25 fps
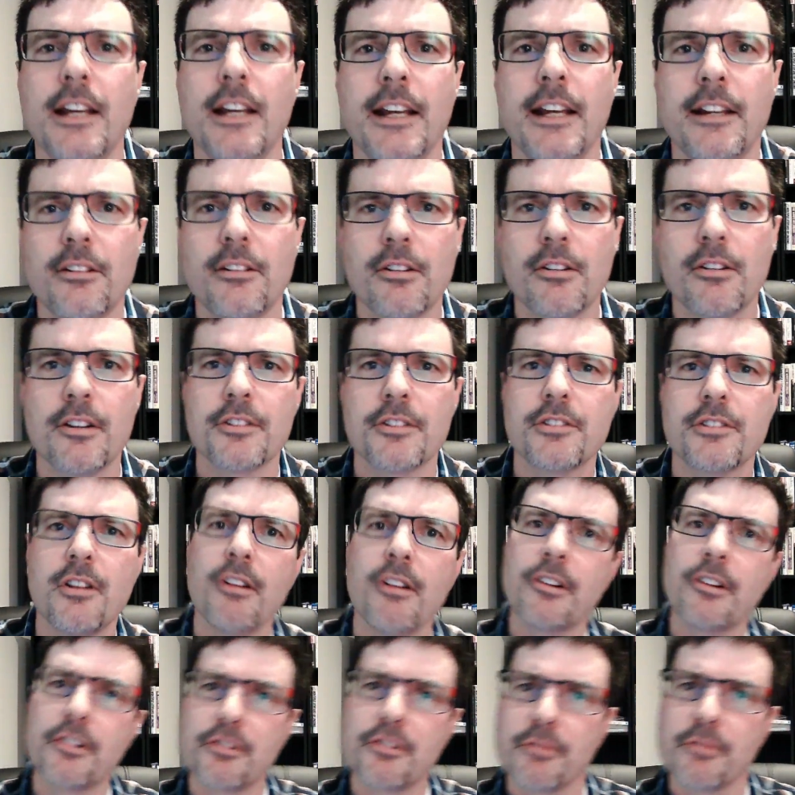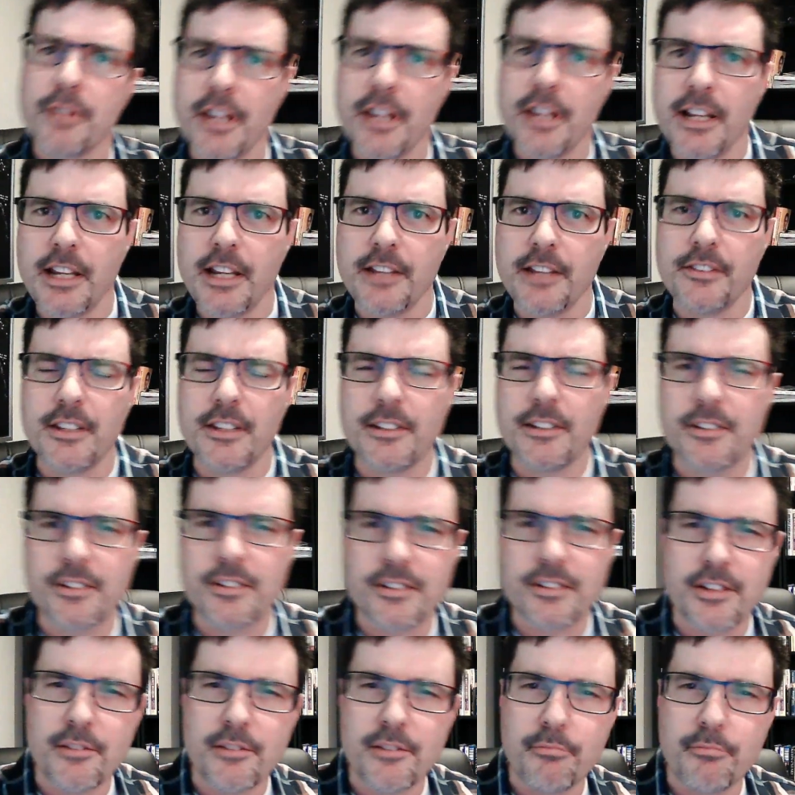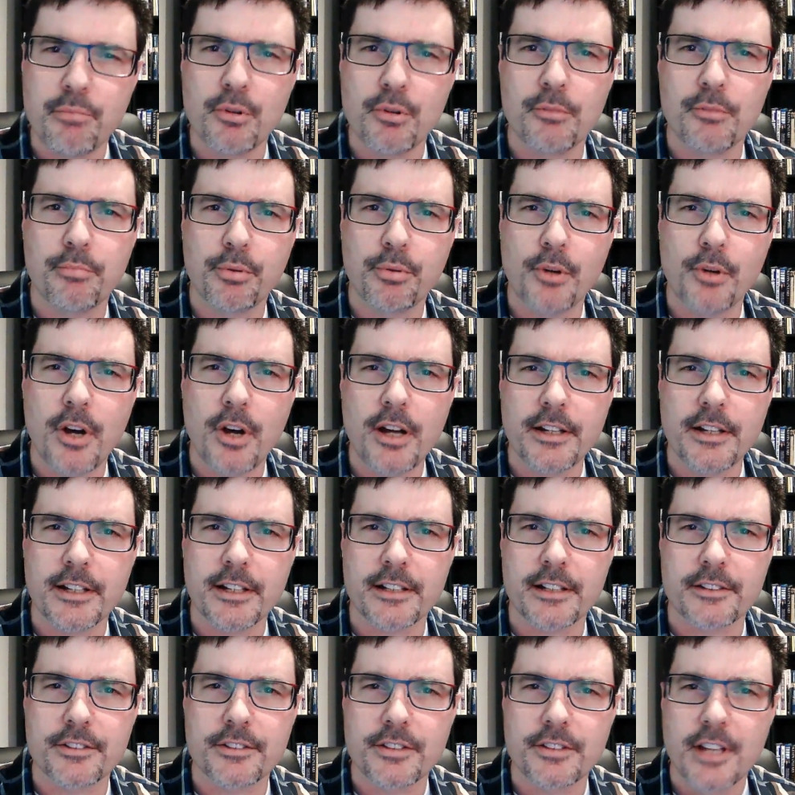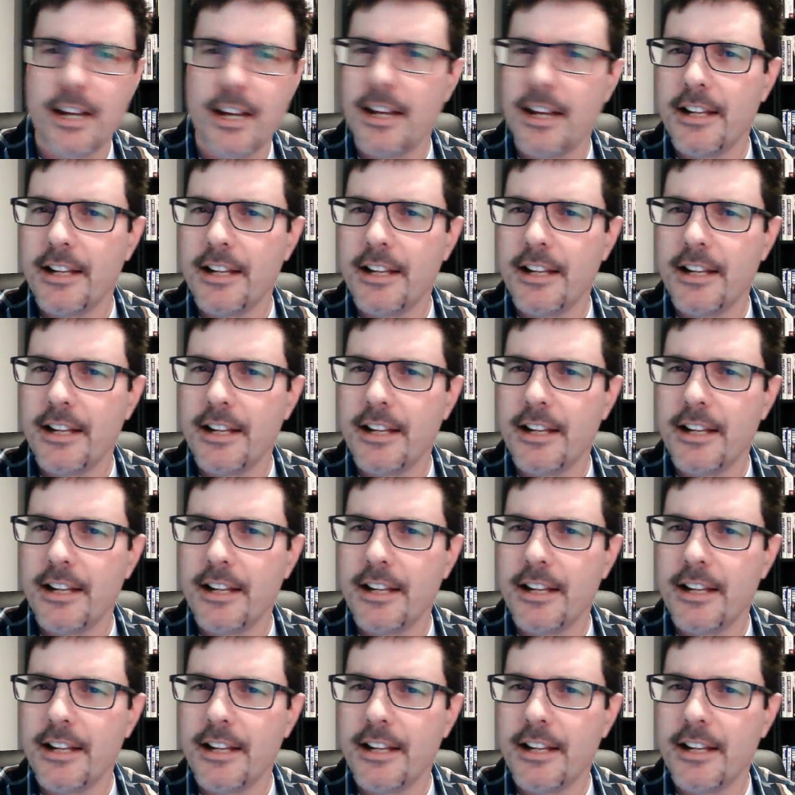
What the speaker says: in order to start creating these simple products.